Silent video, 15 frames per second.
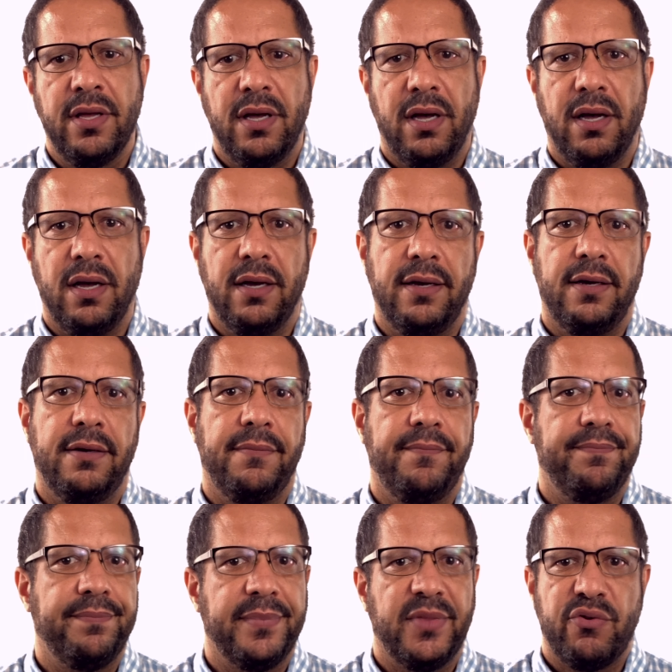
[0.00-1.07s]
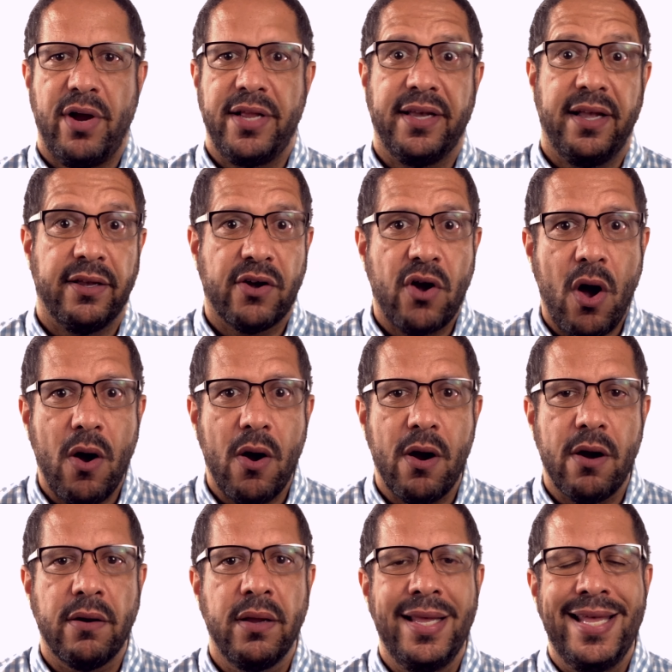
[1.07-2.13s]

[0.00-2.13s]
try to get a car,